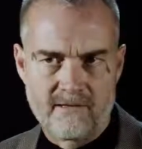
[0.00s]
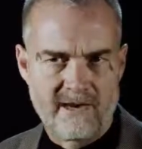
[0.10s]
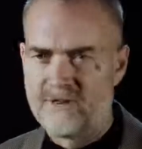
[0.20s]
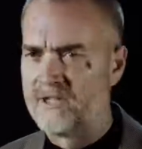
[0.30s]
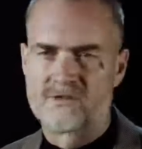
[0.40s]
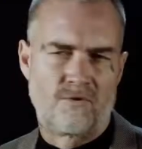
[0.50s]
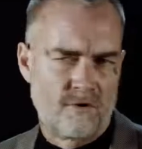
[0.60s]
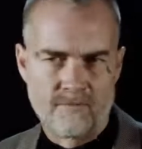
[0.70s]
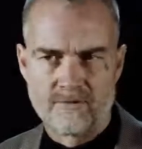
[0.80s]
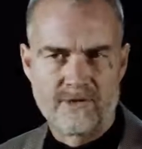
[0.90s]
Everything's
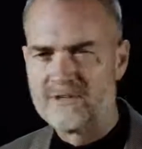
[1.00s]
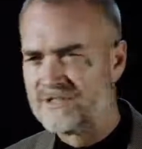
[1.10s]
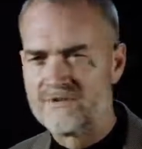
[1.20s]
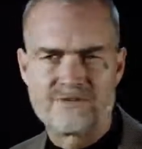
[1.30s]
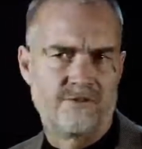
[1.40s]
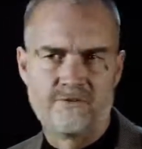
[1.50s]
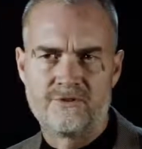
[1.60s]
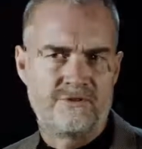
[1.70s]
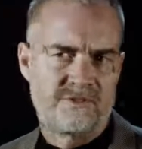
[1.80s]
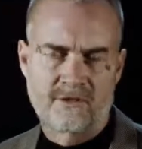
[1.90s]
horrible. There is no
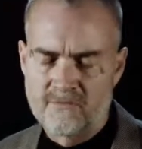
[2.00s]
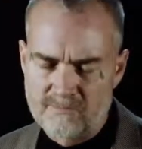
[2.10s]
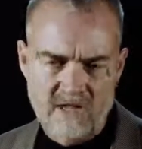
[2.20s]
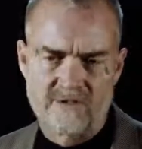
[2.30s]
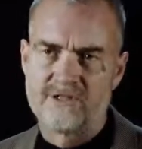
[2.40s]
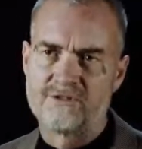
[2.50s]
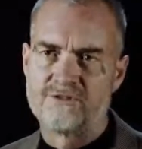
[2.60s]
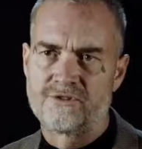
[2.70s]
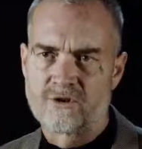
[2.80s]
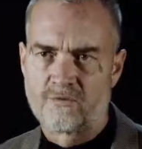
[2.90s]
solutions. The
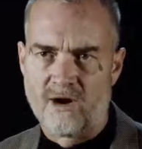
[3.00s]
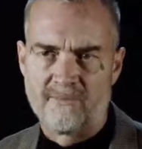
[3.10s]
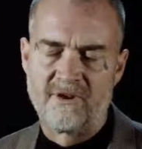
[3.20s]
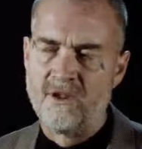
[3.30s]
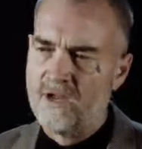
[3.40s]
politicians are corrupt.